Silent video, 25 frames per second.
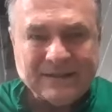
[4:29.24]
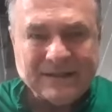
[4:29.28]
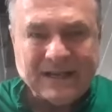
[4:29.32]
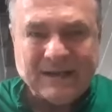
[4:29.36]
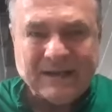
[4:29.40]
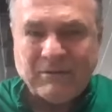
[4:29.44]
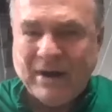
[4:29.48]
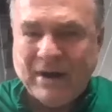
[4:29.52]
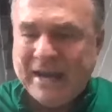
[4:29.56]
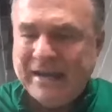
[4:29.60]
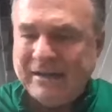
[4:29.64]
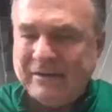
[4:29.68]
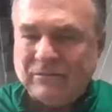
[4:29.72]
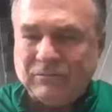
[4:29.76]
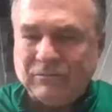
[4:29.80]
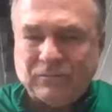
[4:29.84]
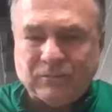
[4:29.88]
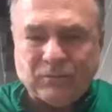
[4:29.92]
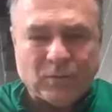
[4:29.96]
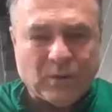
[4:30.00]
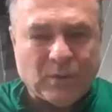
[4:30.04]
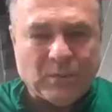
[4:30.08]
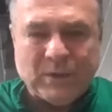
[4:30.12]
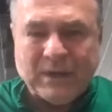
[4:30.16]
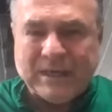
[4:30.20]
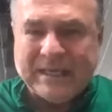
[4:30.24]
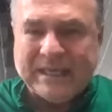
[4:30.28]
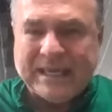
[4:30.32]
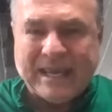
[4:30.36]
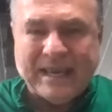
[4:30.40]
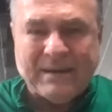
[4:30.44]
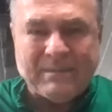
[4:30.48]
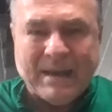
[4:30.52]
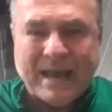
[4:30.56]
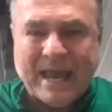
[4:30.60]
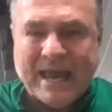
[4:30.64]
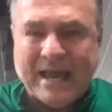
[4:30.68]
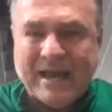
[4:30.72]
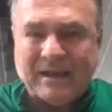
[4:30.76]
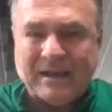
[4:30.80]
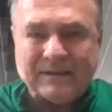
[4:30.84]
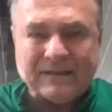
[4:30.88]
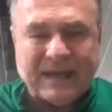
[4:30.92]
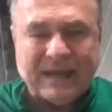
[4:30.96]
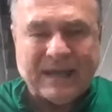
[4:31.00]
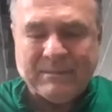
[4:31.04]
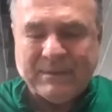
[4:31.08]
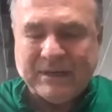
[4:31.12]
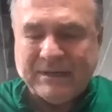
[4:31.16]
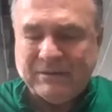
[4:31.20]
And right when we came out,
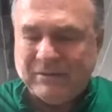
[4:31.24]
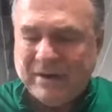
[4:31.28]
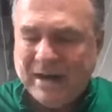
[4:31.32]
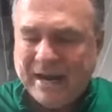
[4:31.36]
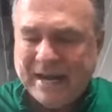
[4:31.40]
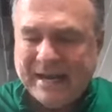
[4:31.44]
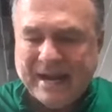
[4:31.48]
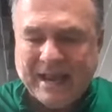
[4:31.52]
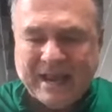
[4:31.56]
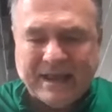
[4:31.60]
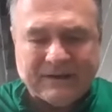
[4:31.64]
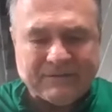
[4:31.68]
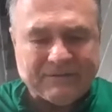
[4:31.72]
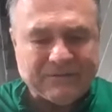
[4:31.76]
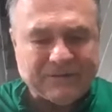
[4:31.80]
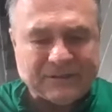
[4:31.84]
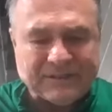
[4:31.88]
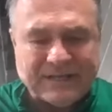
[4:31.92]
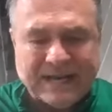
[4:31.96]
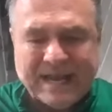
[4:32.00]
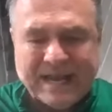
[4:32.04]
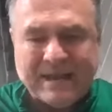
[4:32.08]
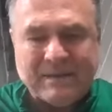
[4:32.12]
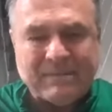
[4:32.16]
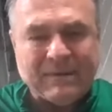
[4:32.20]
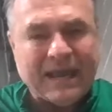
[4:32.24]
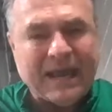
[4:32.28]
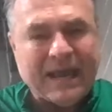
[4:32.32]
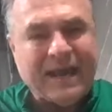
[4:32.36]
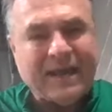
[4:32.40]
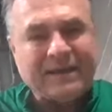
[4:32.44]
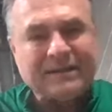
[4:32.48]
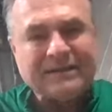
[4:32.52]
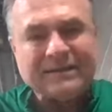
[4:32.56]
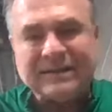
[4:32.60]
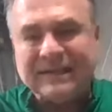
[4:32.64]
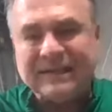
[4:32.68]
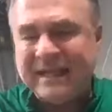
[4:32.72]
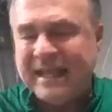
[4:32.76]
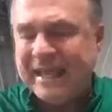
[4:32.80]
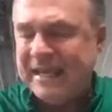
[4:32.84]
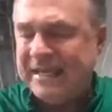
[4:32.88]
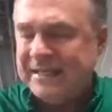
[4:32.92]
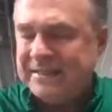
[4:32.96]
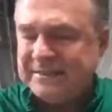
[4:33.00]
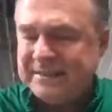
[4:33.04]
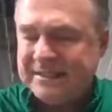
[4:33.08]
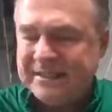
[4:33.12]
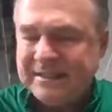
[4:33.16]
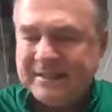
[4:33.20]
I mean, right out of the timeout,
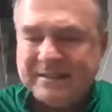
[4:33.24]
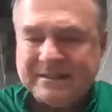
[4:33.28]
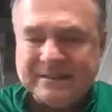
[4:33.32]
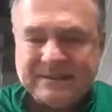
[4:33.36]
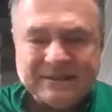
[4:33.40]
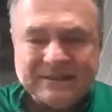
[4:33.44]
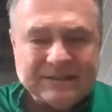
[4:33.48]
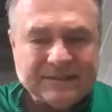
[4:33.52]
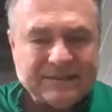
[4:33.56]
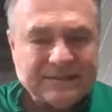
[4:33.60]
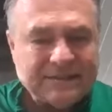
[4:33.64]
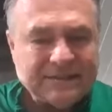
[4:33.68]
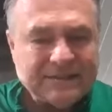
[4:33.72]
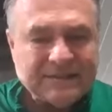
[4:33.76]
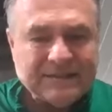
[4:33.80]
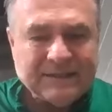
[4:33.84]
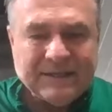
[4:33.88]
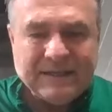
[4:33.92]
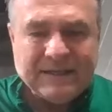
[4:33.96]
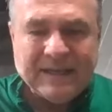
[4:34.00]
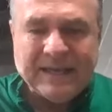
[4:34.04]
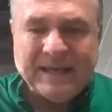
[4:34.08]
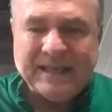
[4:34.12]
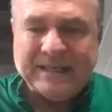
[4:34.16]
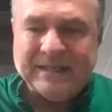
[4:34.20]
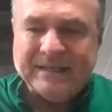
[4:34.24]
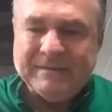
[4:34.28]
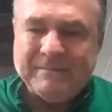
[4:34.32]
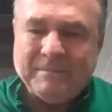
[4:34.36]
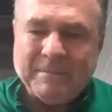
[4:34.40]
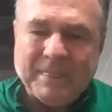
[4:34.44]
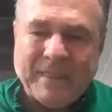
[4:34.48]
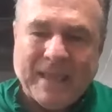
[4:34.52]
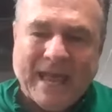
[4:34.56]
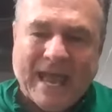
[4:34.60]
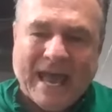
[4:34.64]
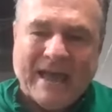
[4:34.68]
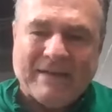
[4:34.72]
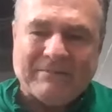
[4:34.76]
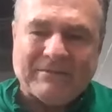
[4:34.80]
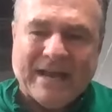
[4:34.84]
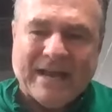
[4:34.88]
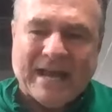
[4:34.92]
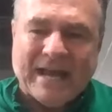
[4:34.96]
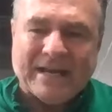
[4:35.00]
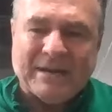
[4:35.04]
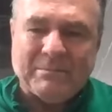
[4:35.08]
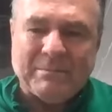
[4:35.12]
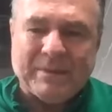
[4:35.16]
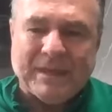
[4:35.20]
lazy. And I've
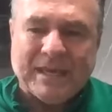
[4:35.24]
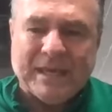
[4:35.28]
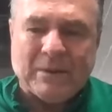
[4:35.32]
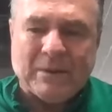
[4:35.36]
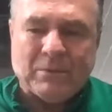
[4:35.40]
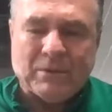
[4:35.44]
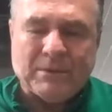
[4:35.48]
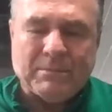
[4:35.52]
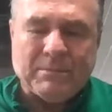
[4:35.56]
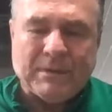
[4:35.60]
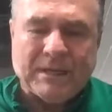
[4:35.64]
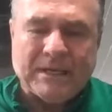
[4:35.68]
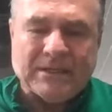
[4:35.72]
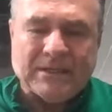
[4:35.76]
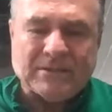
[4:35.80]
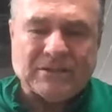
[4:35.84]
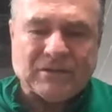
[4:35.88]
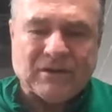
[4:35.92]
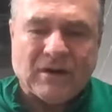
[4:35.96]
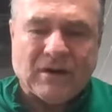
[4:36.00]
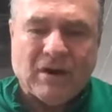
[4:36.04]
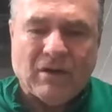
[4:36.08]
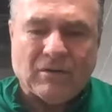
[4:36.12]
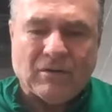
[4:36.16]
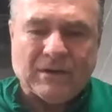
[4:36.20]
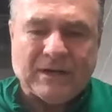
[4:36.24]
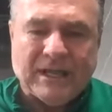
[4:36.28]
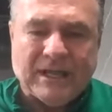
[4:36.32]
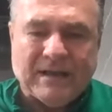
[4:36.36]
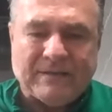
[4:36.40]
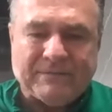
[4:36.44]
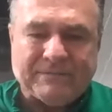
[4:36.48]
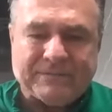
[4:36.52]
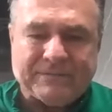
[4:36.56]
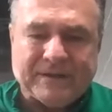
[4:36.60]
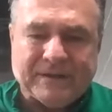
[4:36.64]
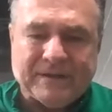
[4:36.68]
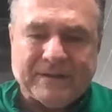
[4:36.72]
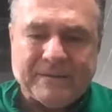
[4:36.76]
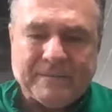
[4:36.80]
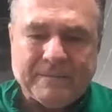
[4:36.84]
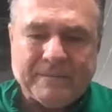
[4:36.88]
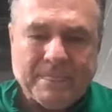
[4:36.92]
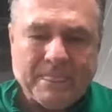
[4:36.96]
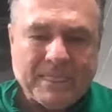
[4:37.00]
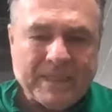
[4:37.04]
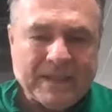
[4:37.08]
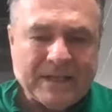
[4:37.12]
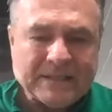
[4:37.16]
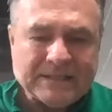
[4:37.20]
got to be able to be strong enough to
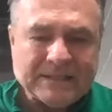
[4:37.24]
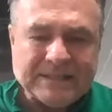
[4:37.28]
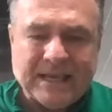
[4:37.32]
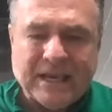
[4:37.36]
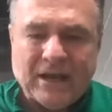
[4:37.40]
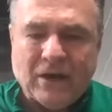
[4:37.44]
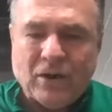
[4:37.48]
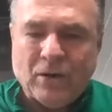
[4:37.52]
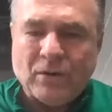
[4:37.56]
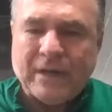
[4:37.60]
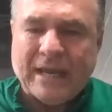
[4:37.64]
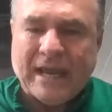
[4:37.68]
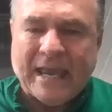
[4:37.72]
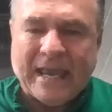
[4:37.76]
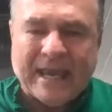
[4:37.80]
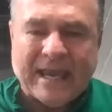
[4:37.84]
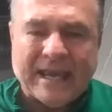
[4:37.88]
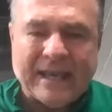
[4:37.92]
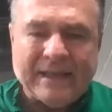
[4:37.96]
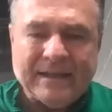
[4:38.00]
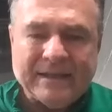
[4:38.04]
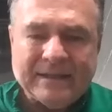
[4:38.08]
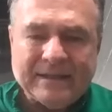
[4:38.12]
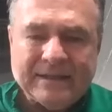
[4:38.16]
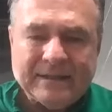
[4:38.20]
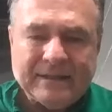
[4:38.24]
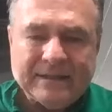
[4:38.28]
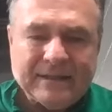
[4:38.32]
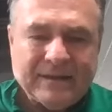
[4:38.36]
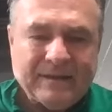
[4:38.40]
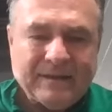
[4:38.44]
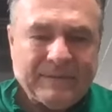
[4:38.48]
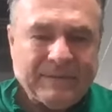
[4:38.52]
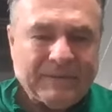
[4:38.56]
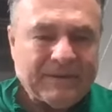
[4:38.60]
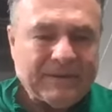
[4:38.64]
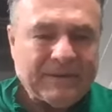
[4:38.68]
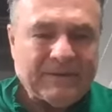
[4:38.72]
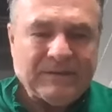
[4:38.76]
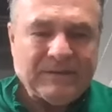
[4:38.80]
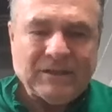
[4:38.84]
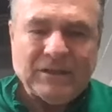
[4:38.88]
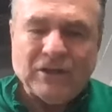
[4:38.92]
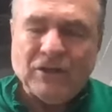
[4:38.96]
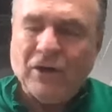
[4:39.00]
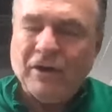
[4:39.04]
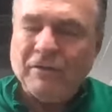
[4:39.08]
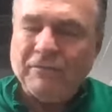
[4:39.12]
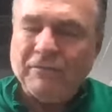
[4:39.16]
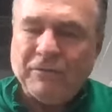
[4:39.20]
say, okay,
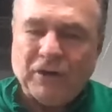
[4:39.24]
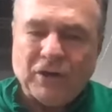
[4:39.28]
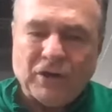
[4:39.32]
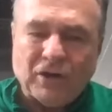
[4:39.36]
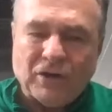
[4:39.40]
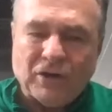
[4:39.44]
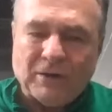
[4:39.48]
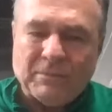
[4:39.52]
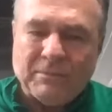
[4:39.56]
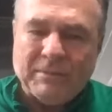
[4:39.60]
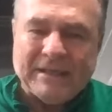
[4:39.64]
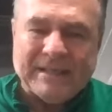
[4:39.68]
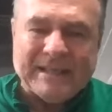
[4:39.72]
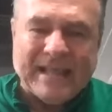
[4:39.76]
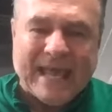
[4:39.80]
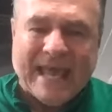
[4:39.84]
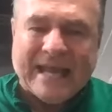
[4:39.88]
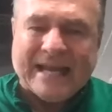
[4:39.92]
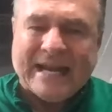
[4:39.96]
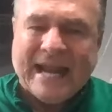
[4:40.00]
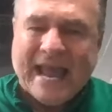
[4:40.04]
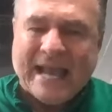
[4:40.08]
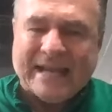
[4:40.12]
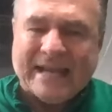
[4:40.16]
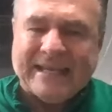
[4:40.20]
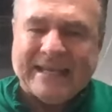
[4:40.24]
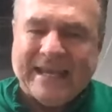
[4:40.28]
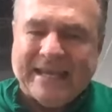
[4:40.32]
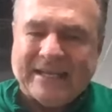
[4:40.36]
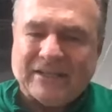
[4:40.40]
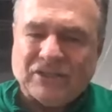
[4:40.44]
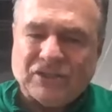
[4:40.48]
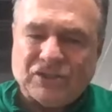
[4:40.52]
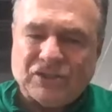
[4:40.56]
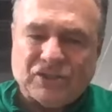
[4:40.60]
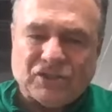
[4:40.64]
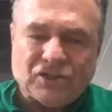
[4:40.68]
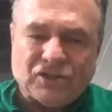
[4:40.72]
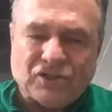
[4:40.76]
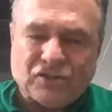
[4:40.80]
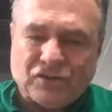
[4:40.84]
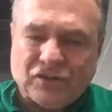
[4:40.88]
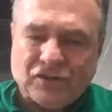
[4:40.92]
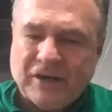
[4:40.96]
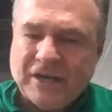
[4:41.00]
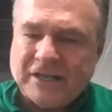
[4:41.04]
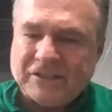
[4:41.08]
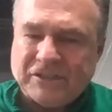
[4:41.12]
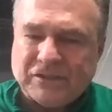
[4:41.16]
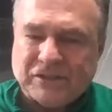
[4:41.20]
you know, if you're going to be that, I can't
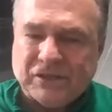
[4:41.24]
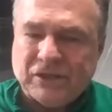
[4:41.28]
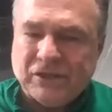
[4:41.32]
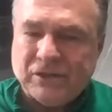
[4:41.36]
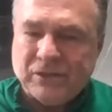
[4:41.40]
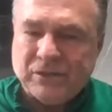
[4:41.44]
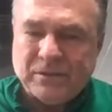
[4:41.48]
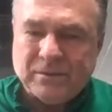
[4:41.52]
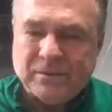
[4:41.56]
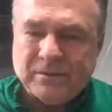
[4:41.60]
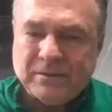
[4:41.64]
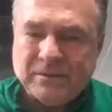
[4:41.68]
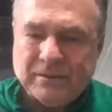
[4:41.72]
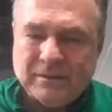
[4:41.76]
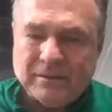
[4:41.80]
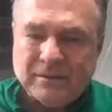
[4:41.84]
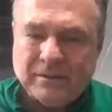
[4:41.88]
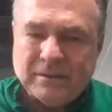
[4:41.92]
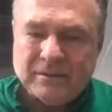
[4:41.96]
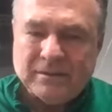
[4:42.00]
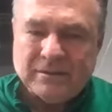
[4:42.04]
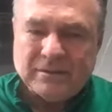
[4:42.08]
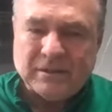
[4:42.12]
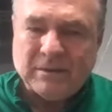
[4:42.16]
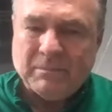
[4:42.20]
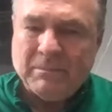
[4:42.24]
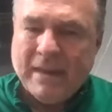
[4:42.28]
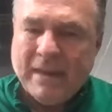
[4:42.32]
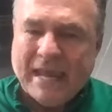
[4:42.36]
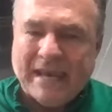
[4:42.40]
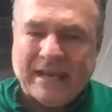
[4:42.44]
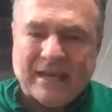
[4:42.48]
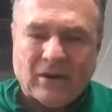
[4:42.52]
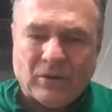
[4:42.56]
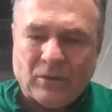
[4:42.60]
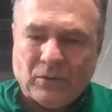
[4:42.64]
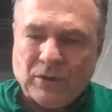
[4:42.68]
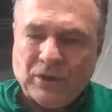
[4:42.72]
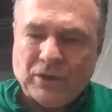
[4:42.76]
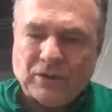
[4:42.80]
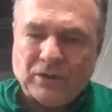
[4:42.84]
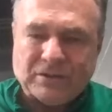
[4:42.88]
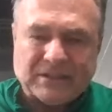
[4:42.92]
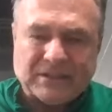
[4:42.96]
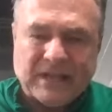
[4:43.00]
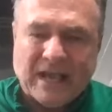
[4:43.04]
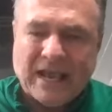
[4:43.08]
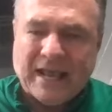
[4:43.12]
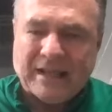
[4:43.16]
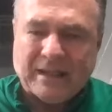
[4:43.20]
trust you to make a real
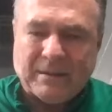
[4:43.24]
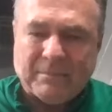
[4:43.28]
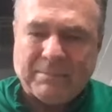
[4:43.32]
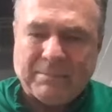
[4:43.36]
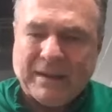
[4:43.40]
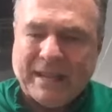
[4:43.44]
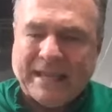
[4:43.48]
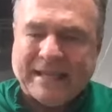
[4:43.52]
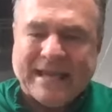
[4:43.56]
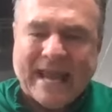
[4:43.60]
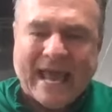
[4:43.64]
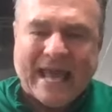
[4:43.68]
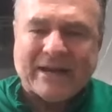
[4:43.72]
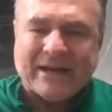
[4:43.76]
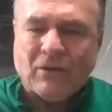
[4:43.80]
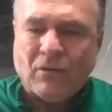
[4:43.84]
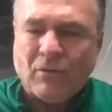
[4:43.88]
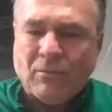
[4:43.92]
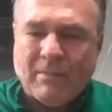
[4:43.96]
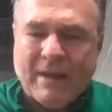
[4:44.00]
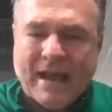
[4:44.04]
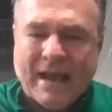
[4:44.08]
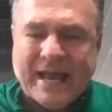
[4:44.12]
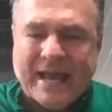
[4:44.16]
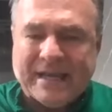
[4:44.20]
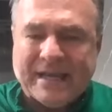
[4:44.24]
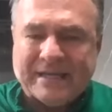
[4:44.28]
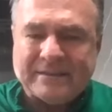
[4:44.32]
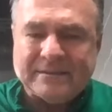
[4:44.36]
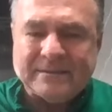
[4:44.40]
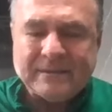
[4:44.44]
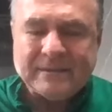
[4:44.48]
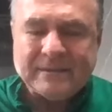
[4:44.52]
solid play. And I don't mind